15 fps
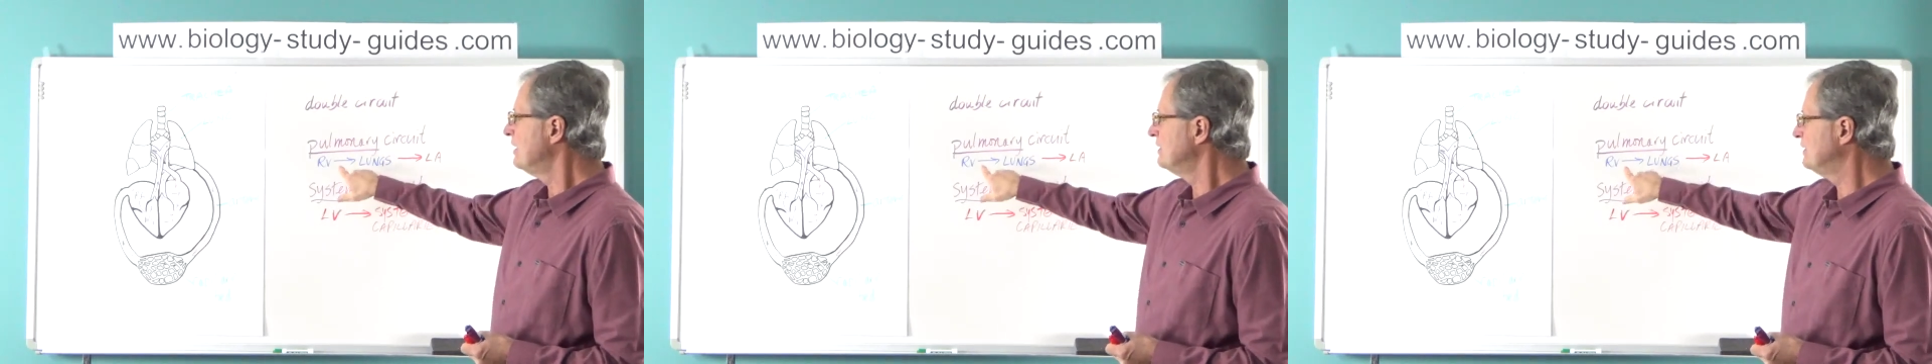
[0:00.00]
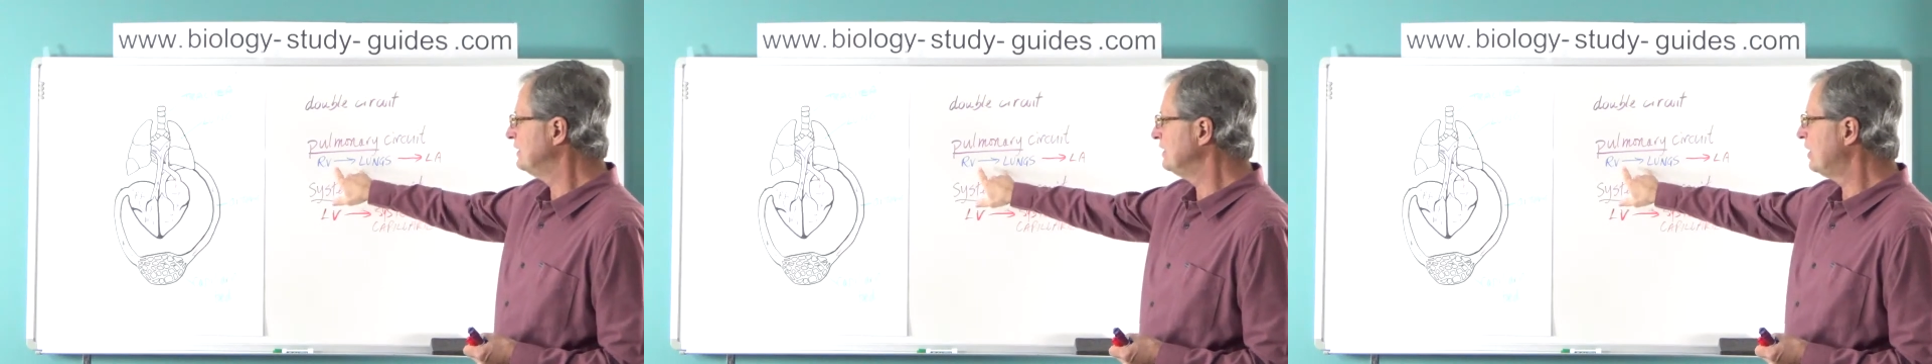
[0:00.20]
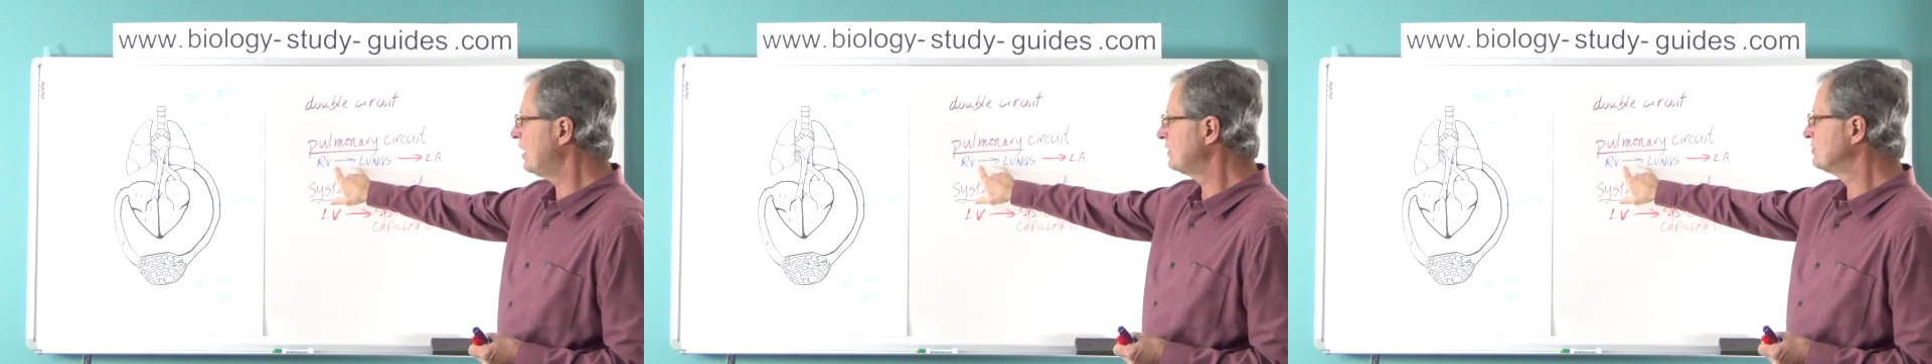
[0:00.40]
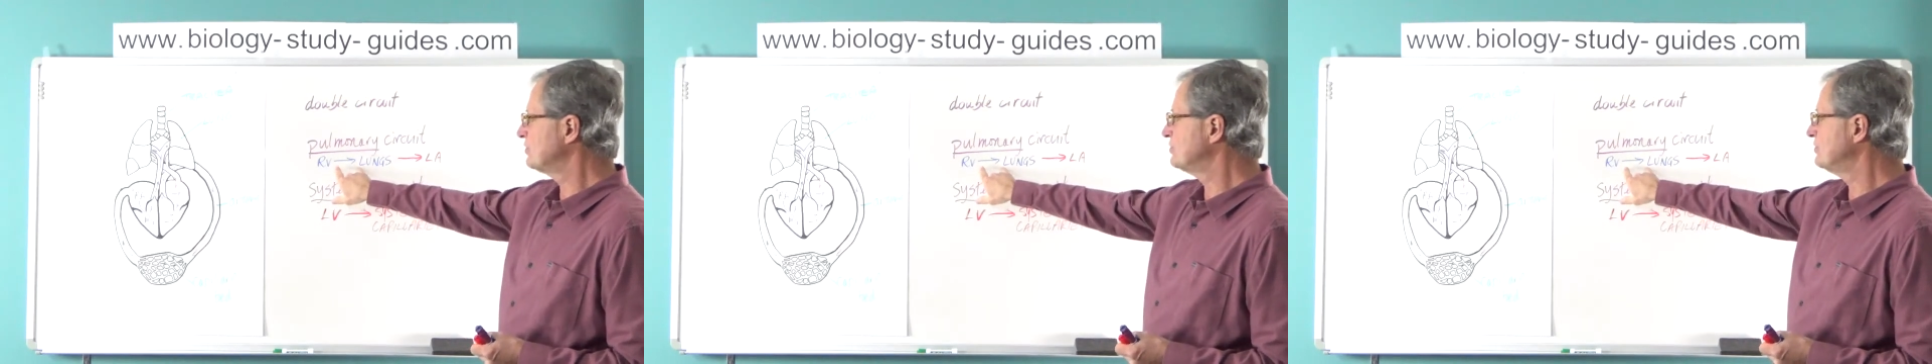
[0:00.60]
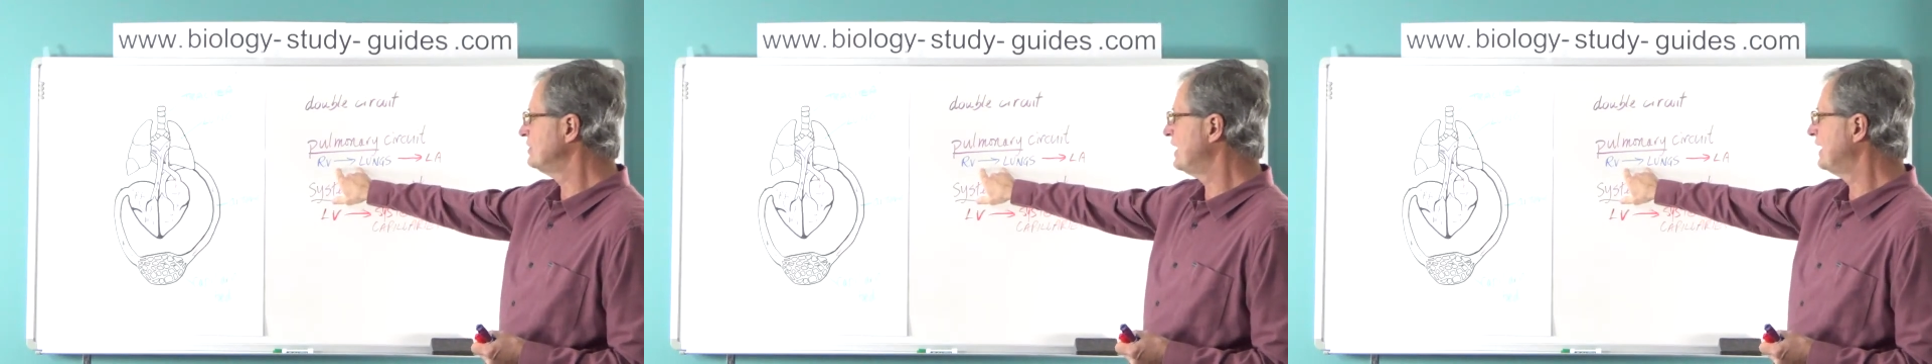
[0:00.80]

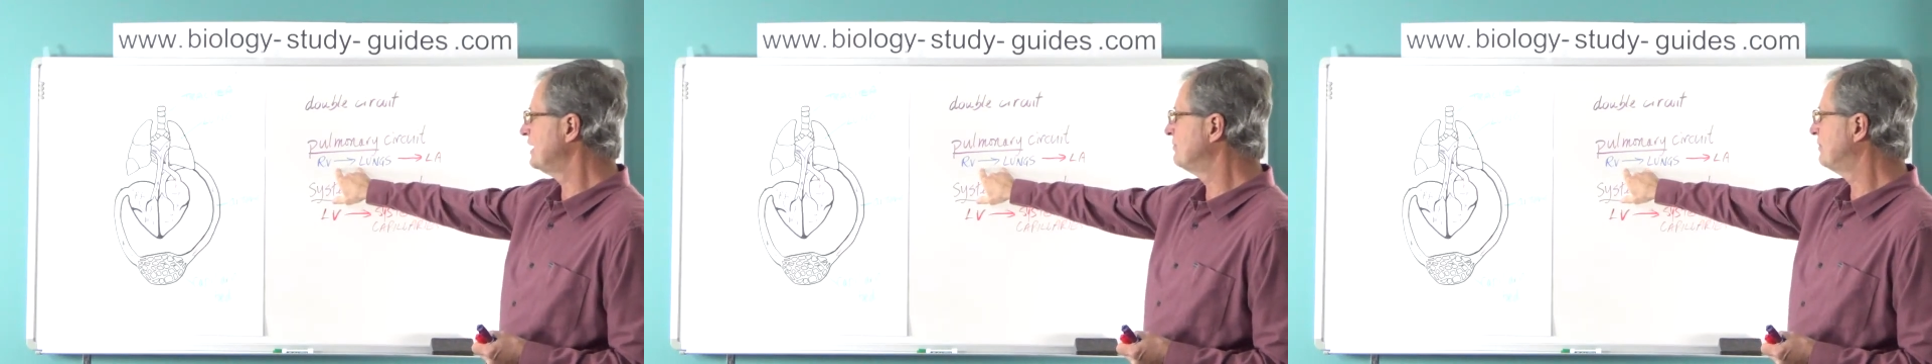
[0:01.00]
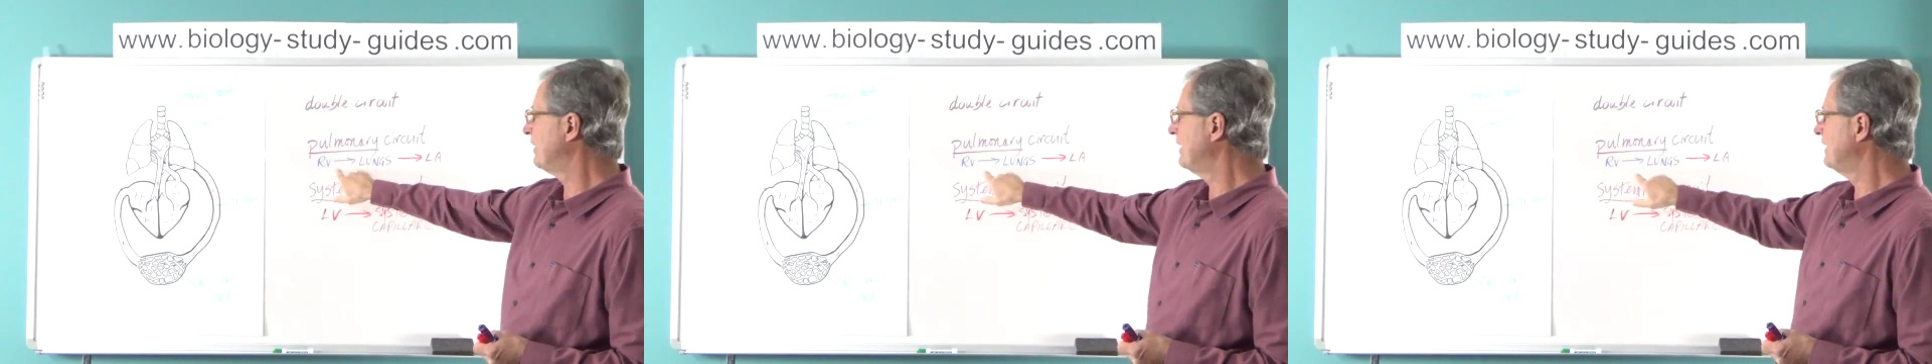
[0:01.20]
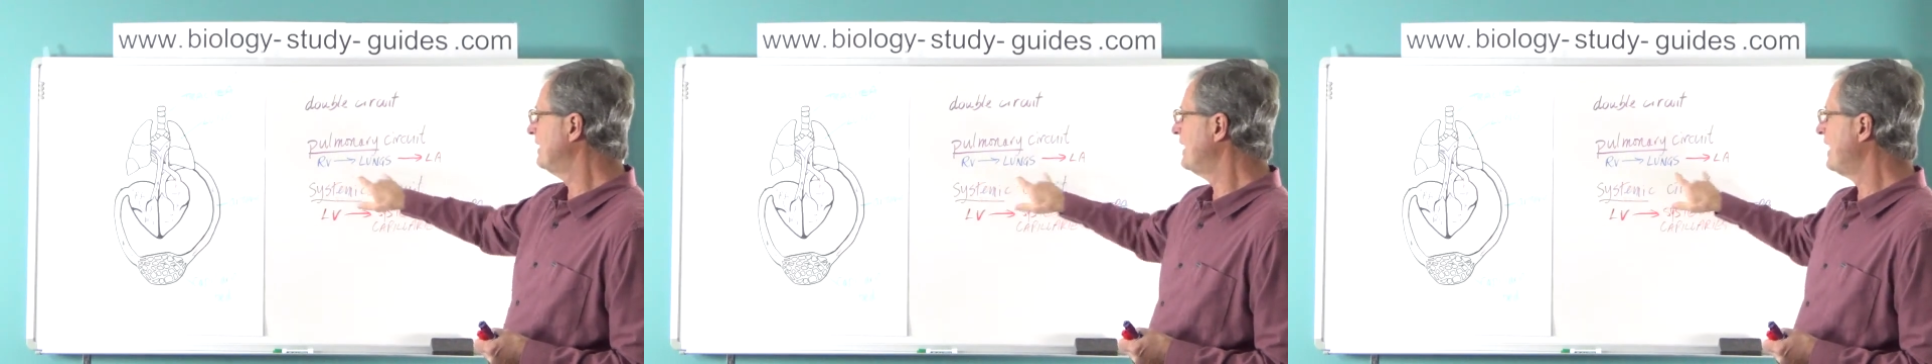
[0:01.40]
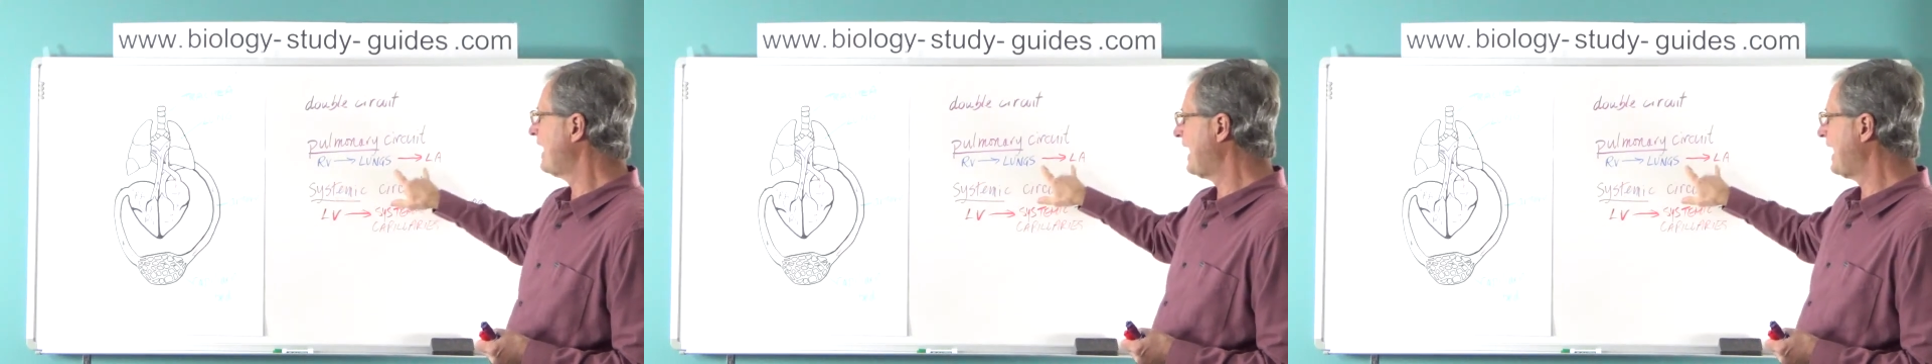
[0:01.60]
deoxygenated blood